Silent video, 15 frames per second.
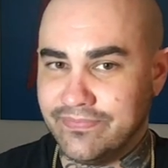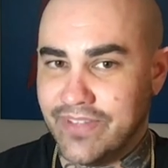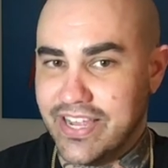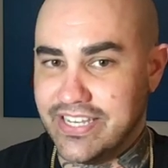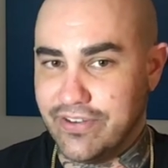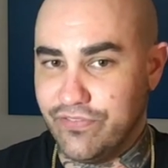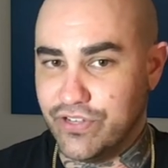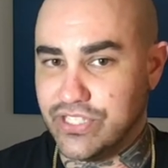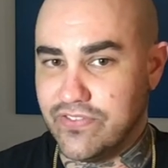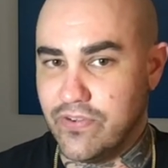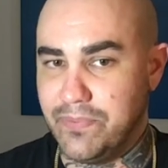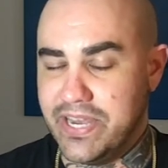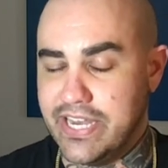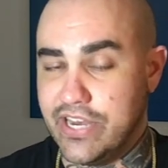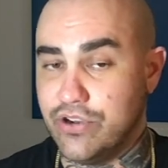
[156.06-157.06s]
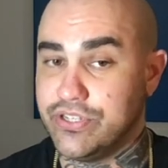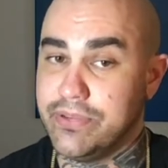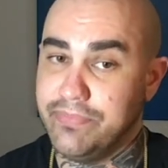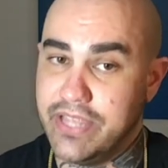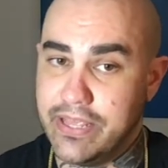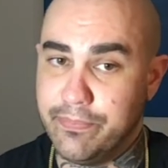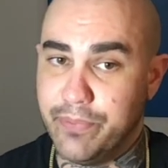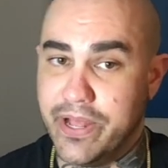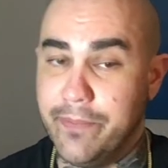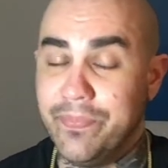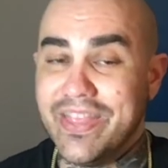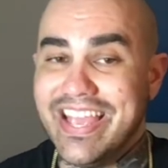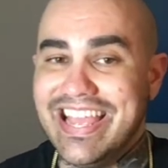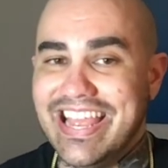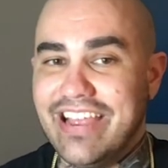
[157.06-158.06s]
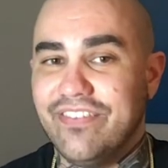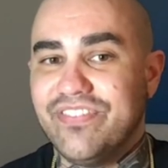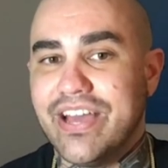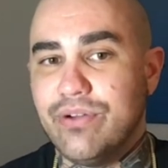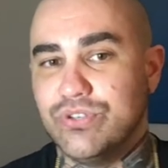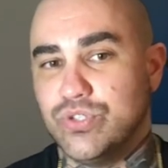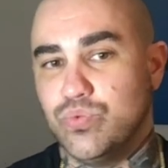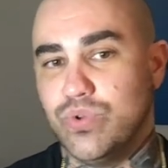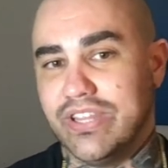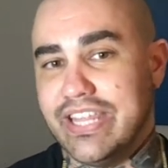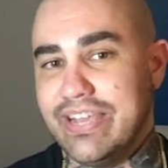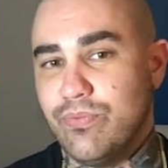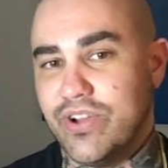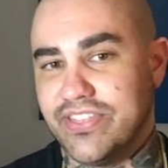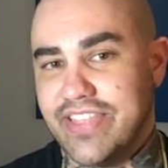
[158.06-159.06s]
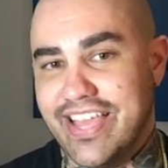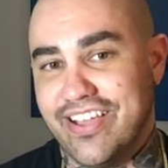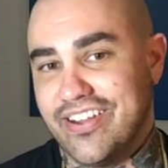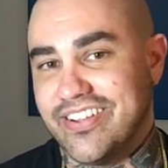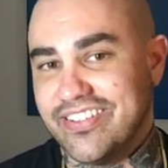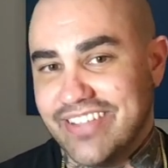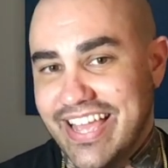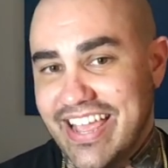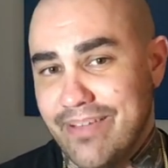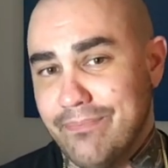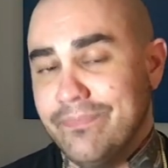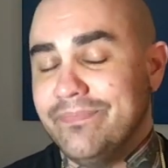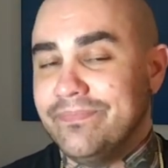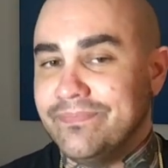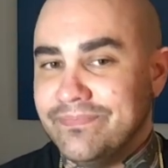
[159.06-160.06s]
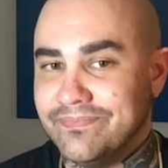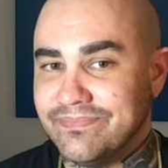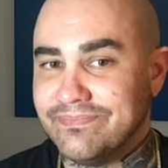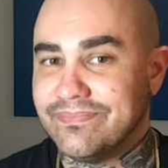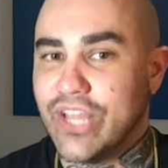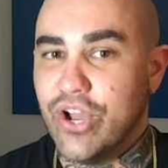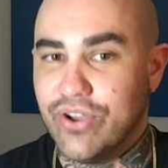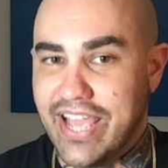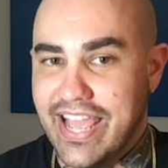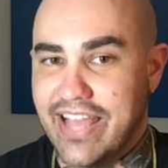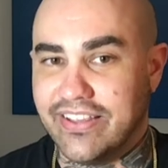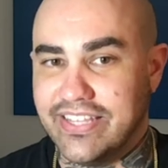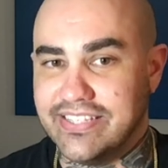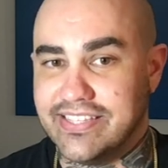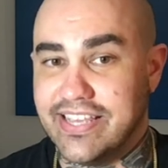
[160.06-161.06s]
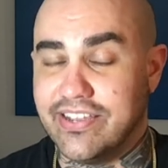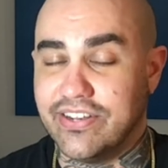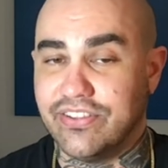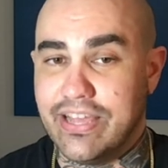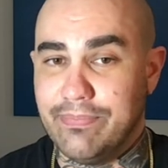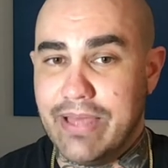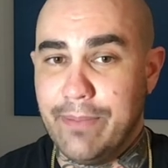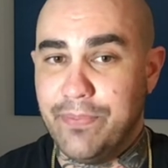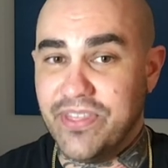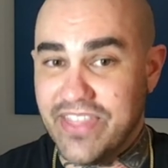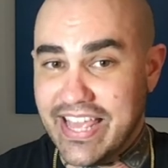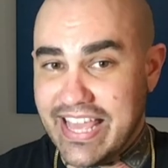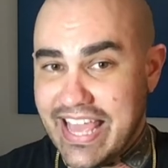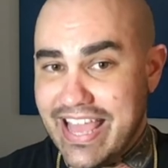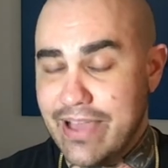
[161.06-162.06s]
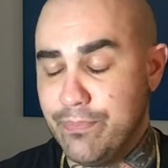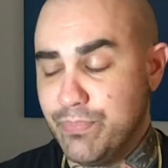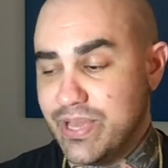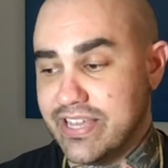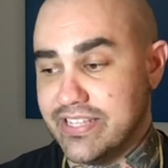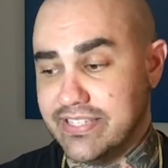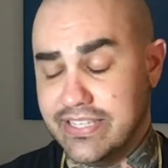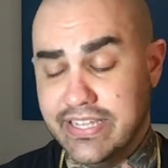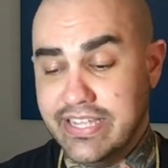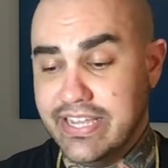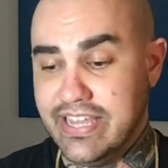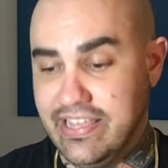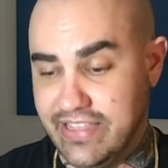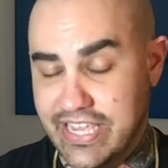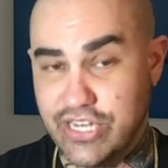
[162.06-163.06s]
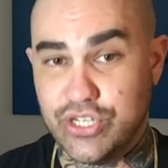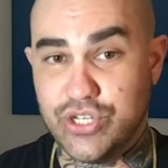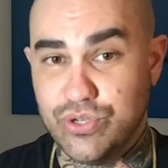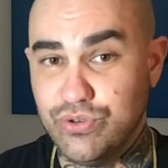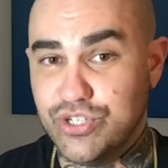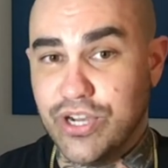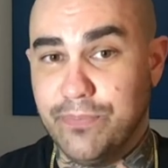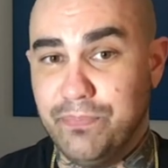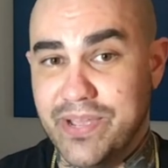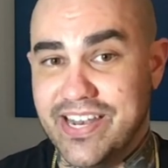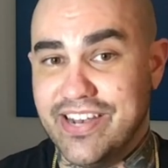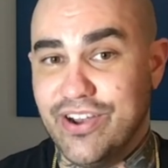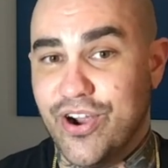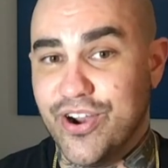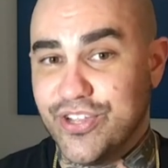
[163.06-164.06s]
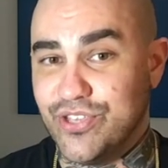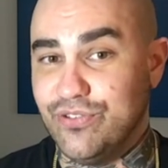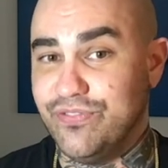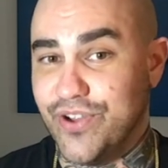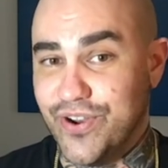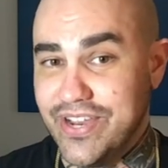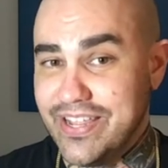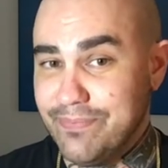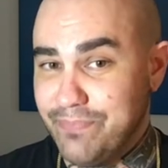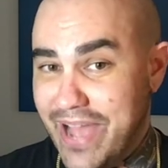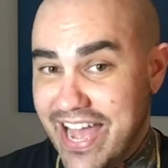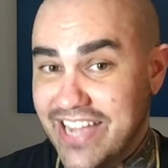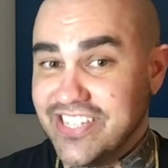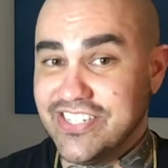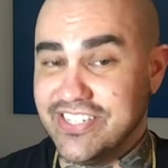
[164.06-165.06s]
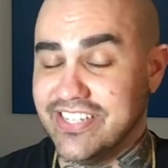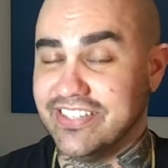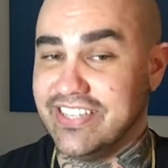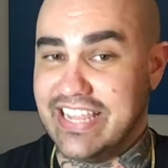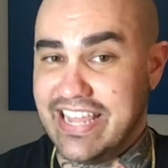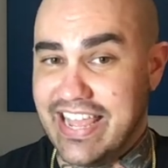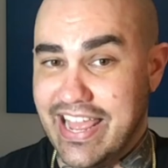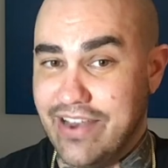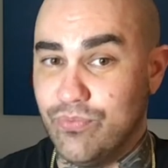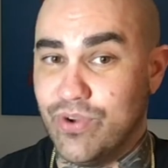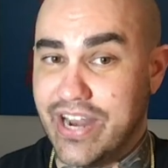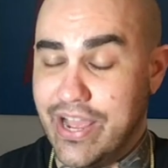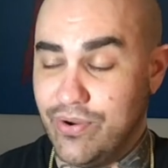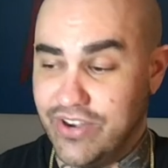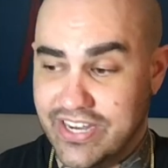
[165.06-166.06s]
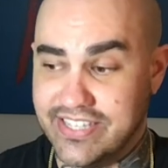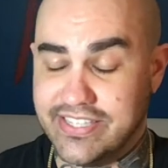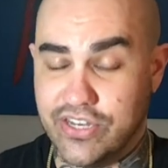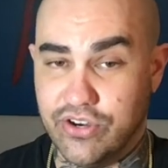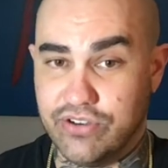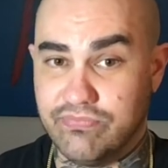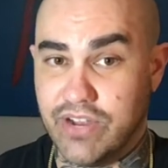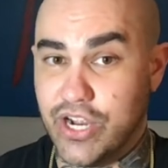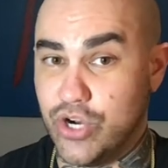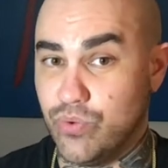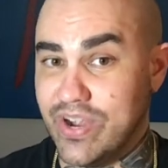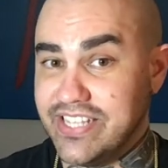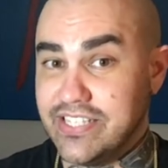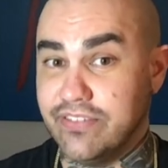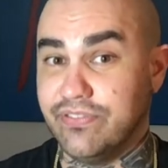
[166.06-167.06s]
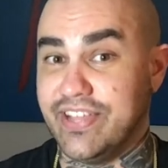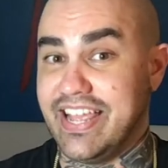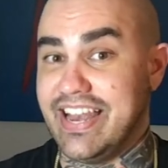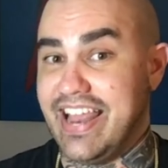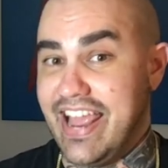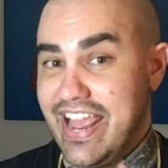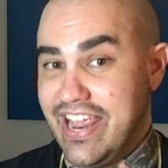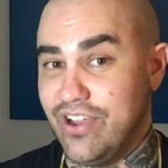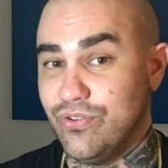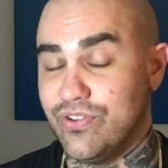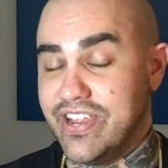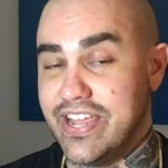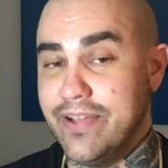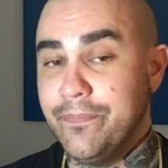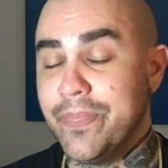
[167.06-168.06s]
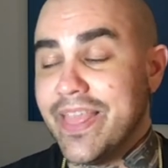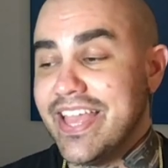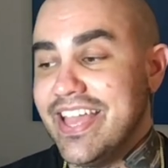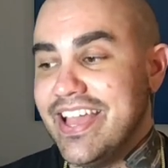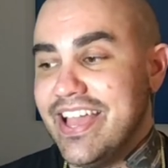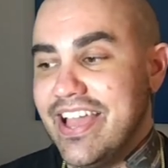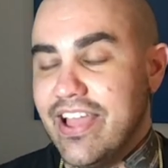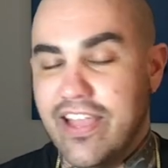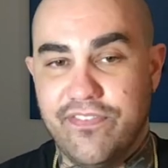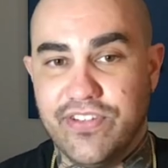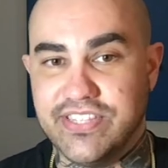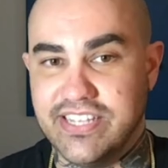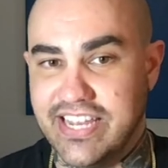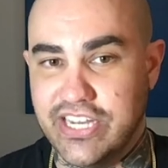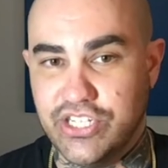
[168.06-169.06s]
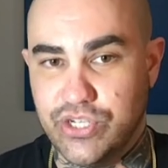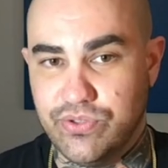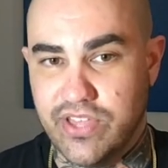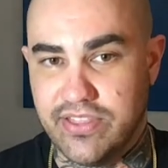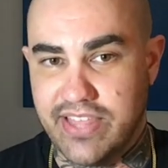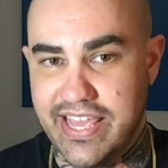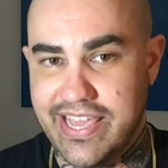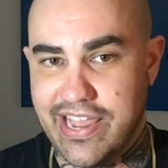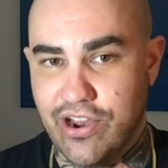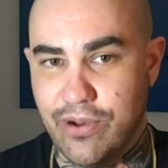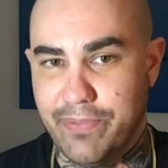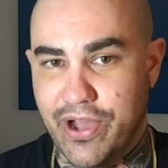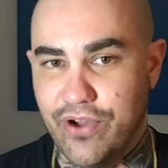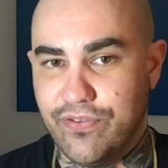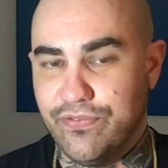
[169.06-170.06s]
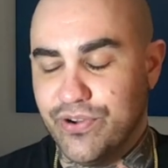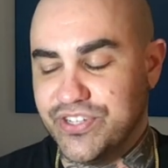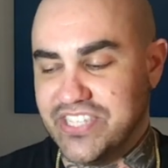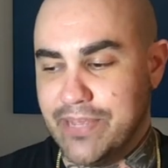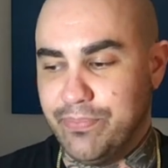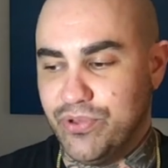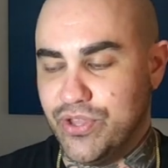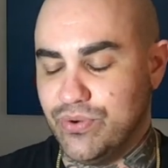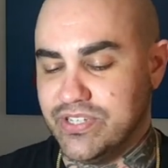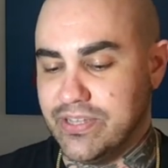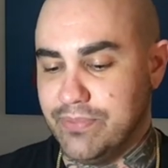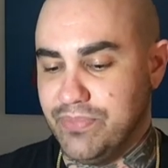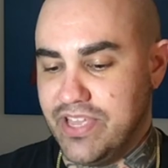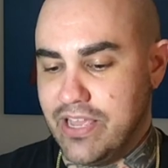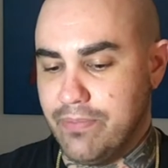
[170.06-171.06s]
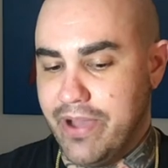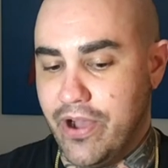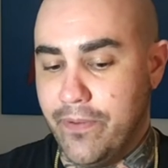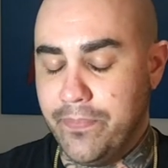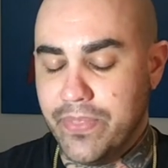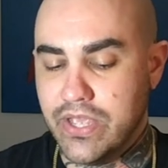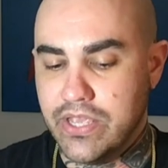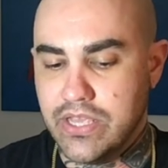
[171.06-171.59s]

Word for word: a difference of opinion or something. But if that was really what they could claim, okay, at least they could claim that. But they can't because they do jump in and argue very passionately and what I would consider aggressively and angry if it's an issue that they care about. For example, there was something about